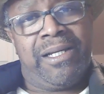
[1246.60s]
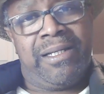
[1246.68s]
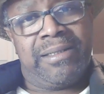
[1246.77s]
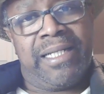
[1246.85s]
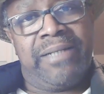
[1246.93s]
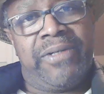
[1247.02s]

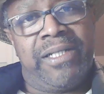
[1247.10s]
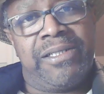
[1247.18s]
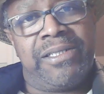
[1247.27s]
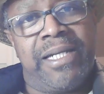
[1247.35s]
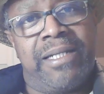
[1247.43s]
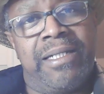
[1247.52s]
give a
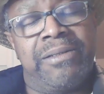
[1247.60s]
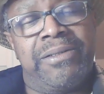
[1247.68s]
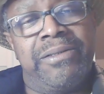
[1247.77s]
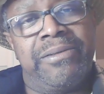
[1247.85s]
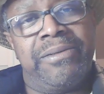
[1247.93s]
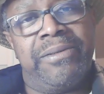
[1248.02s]
shout out
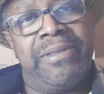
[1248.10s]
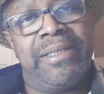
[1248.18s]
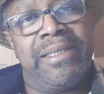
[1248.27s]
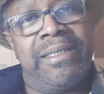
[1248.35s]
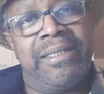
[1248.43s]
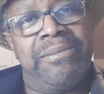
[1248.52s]
to
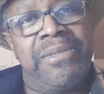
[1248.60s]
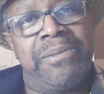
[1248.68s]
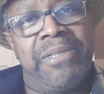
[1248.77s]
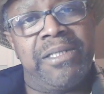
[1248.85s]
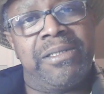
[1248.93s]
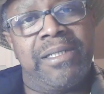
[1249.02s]
as
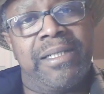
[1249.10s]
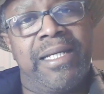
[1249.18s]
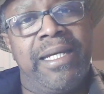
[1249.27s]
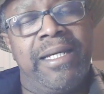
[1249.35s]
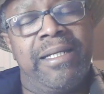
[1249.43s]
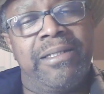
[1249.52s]
much as I
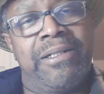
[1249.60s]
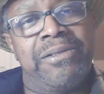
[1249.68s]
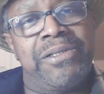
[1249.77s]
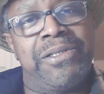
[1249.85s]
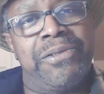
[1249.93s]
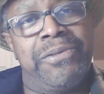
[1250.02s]
can.
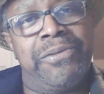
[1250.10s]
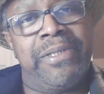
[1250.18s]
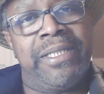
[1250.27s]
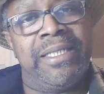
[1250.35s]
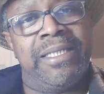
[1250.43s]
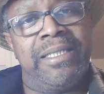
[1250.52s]

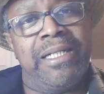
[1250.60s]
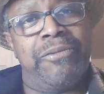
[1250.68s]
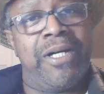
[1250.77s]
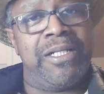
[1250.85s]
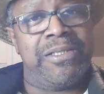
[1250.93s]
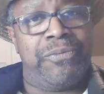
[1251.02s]
Also, I
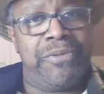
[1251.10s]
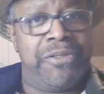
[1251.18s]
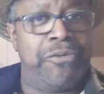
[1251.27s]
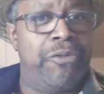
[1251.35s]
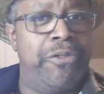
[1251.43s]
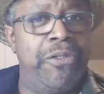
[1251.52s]
watch what
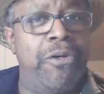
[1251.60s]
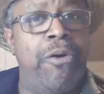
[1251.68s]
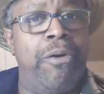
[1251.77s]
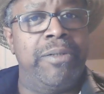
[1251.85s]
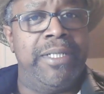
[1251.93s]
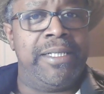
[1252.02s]
Troy
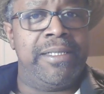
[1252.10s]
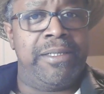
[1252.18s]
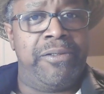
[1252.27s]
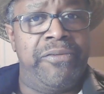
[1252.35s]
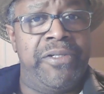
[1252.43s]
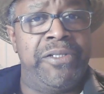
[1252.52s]
Hall does
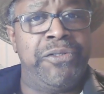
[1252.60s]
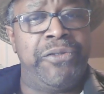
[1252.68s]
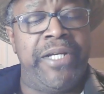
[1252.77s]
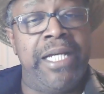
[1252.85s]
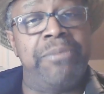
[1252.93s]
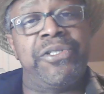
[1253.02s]
over in New
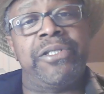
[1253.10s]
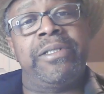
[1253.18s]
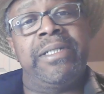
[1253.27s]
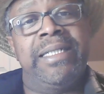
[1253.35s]
Hampshire.